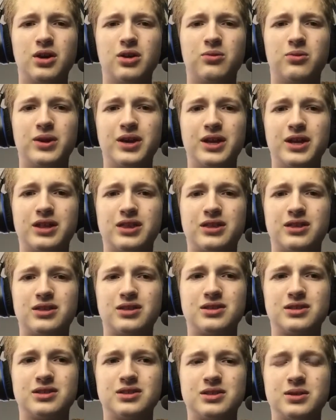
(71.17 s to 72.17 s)
with
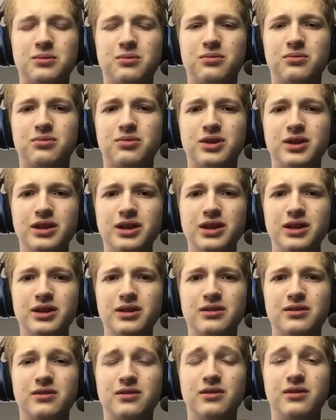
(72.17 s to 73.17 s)
some
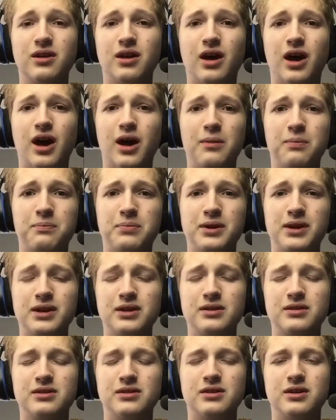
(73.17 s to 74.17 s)
really
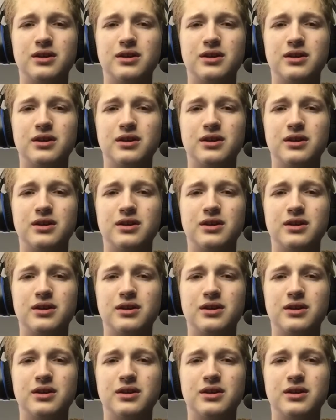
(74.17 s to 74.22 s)
upbeat,